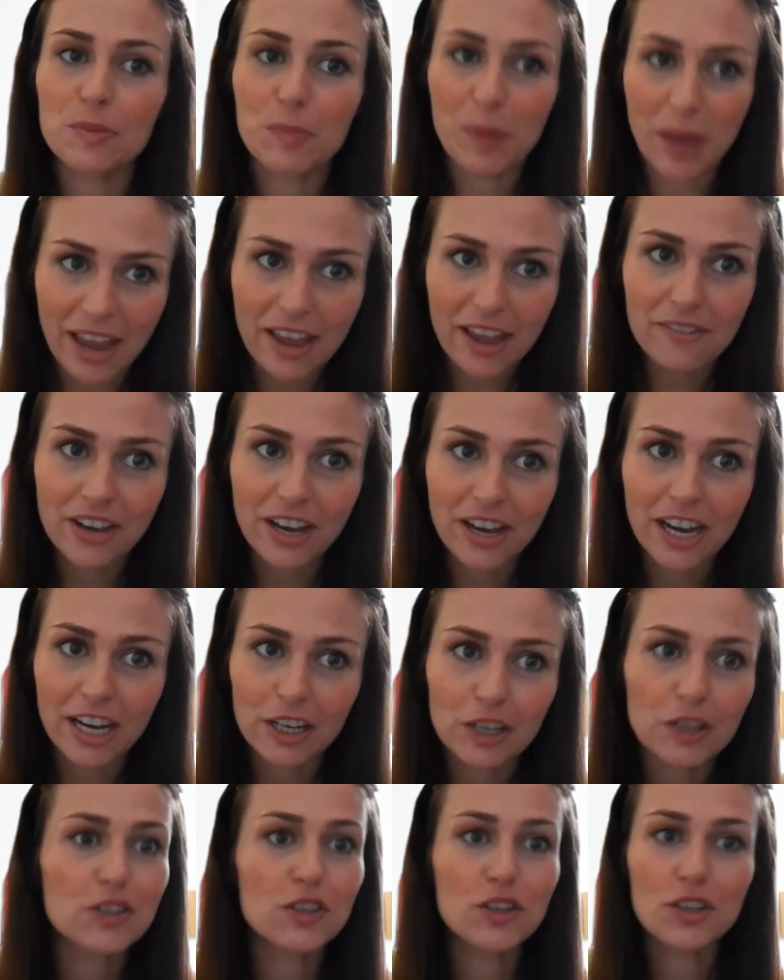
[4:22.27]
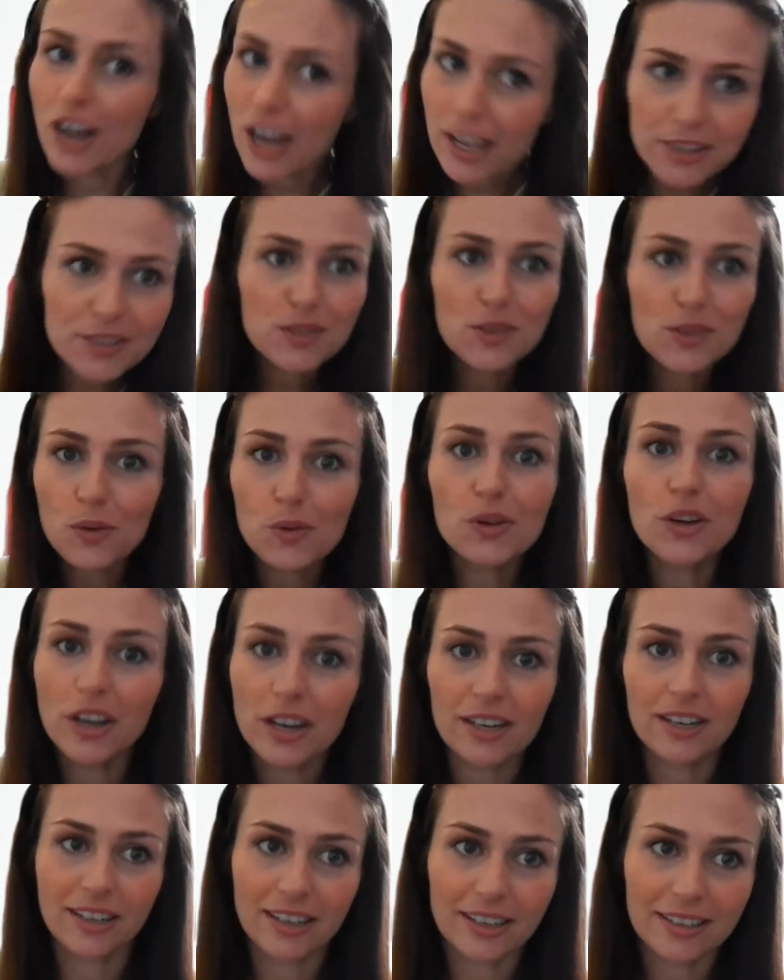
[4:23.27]
behavior because you're not so
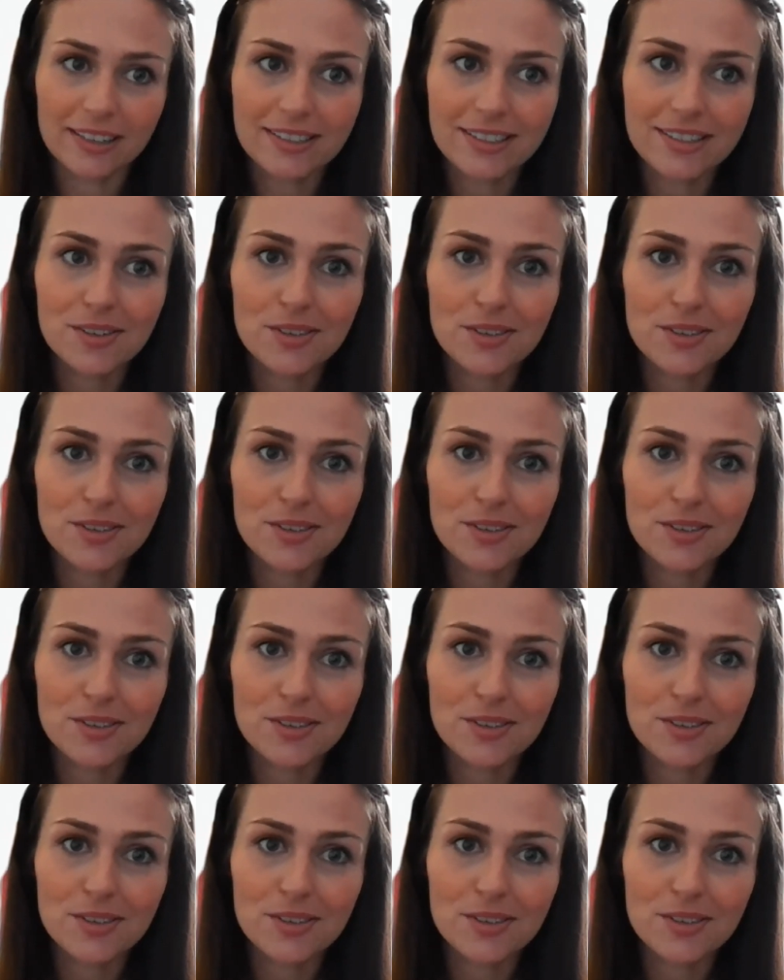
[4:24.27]
good at it.